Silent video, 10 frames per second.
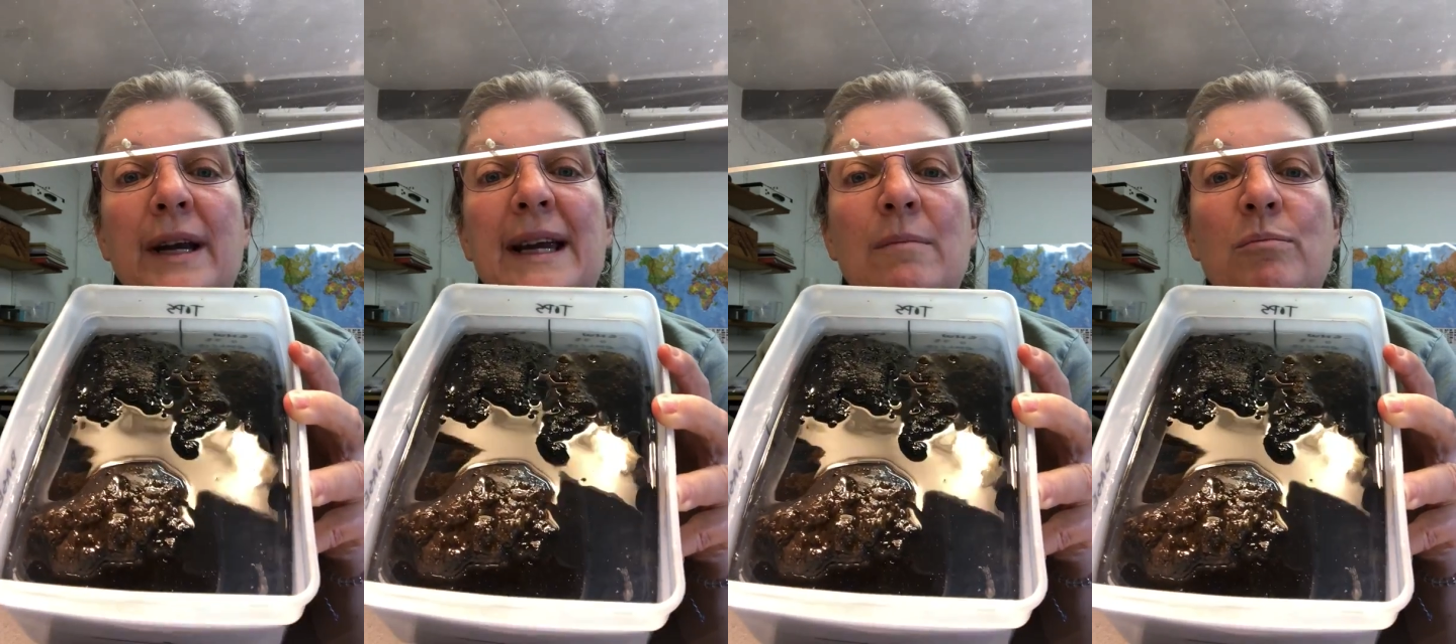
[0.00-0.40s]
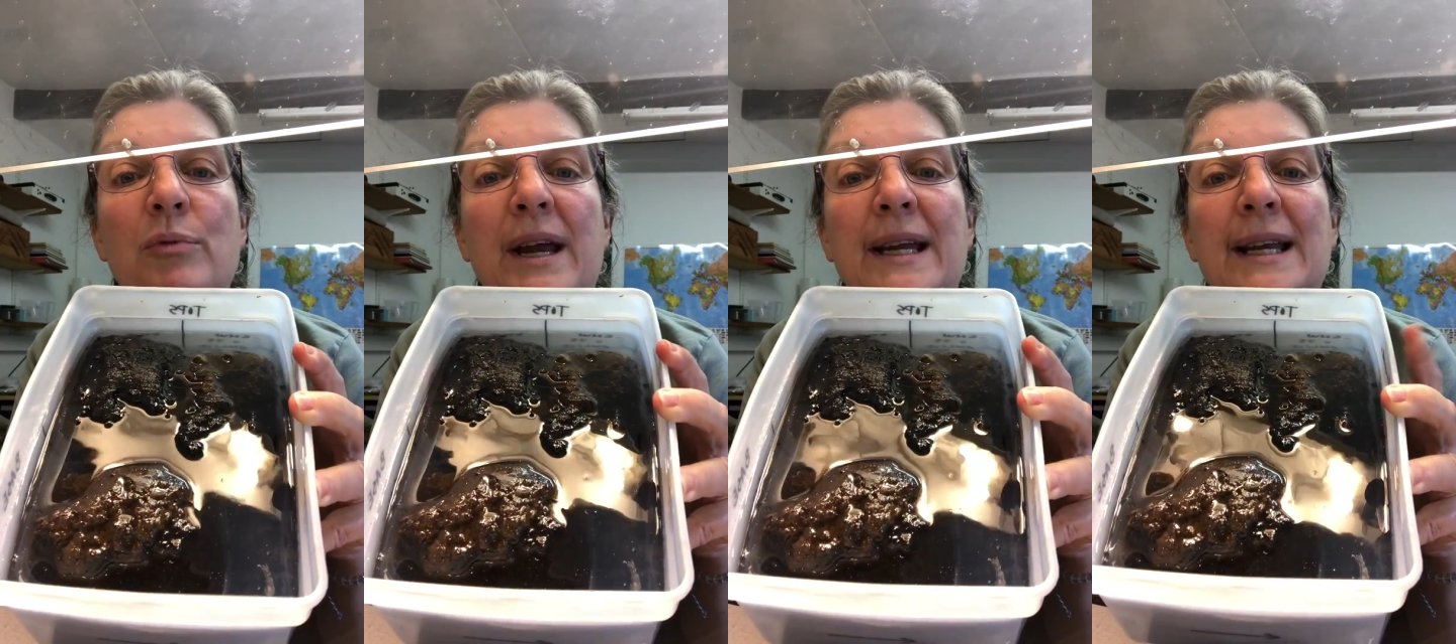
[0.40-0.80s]

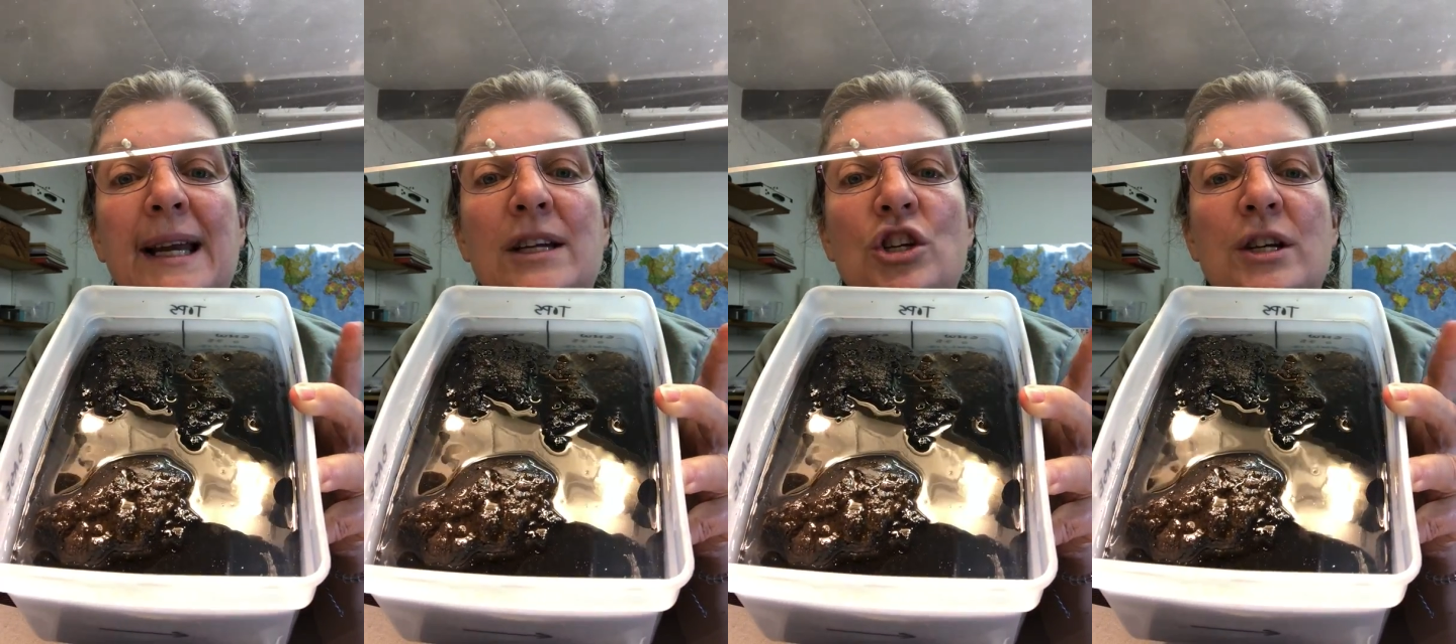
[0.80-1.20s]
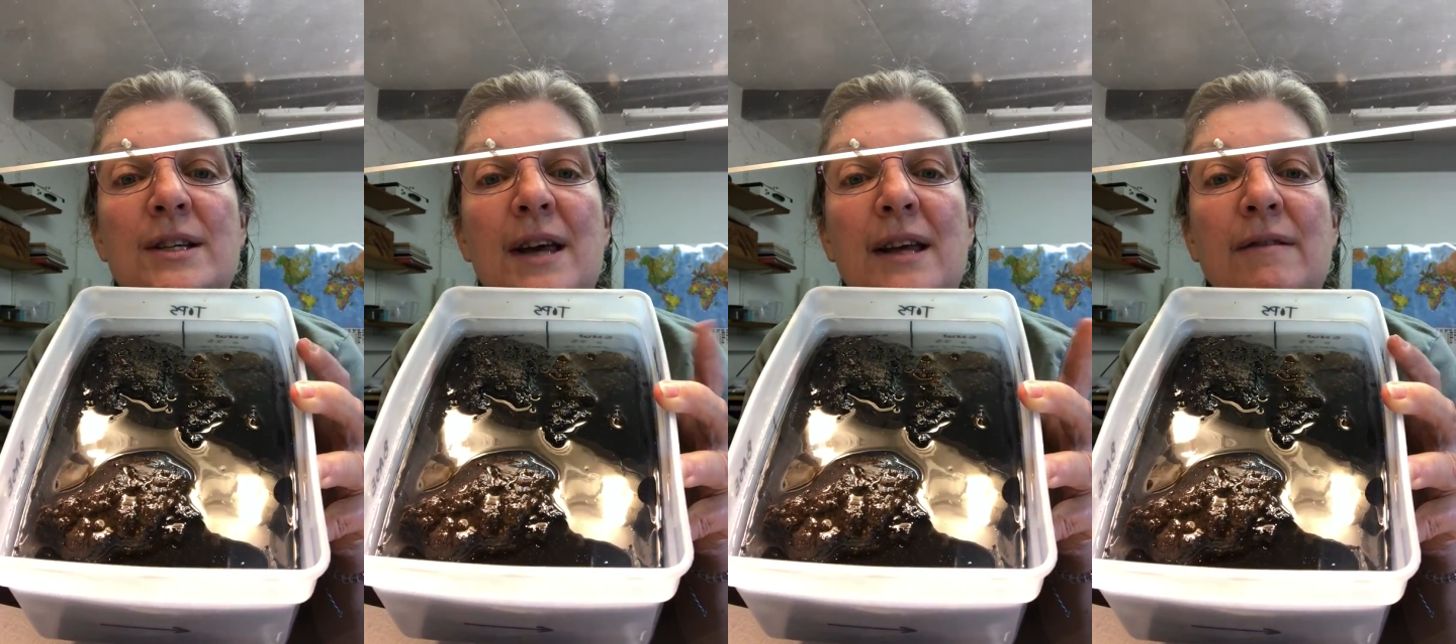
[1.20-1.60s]

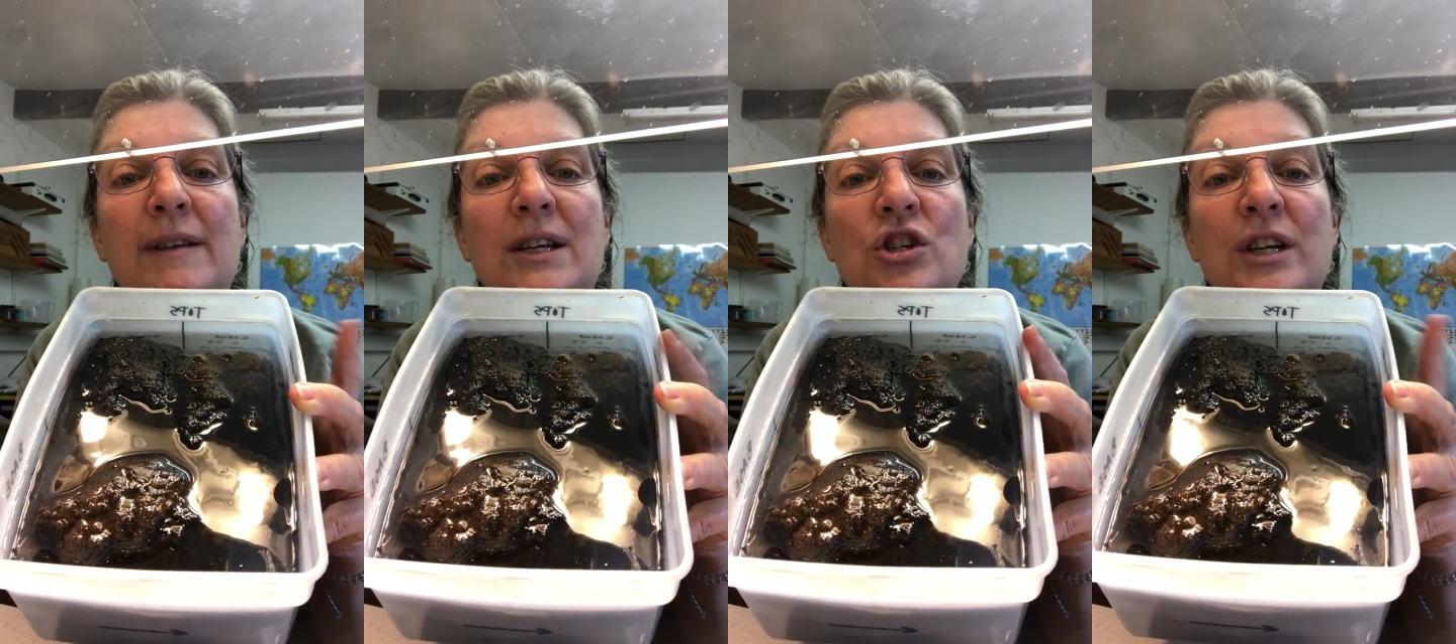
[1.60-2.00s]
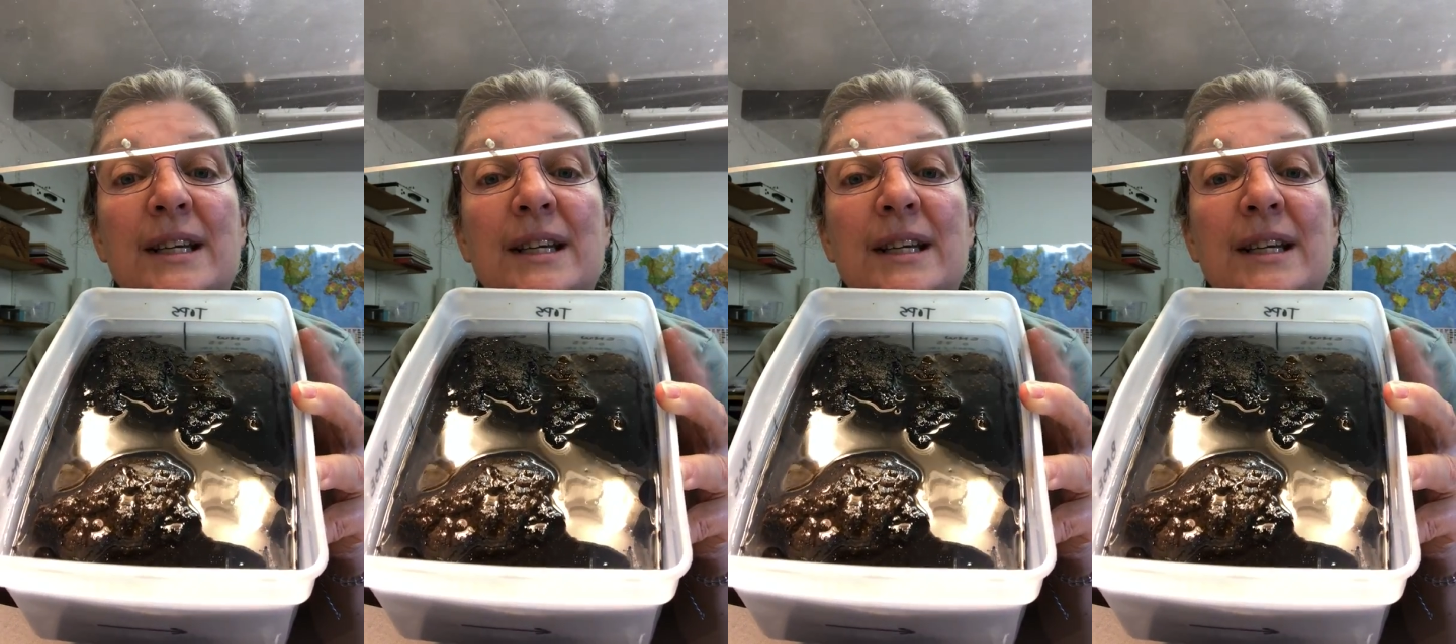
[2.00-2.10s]
impregnations out of each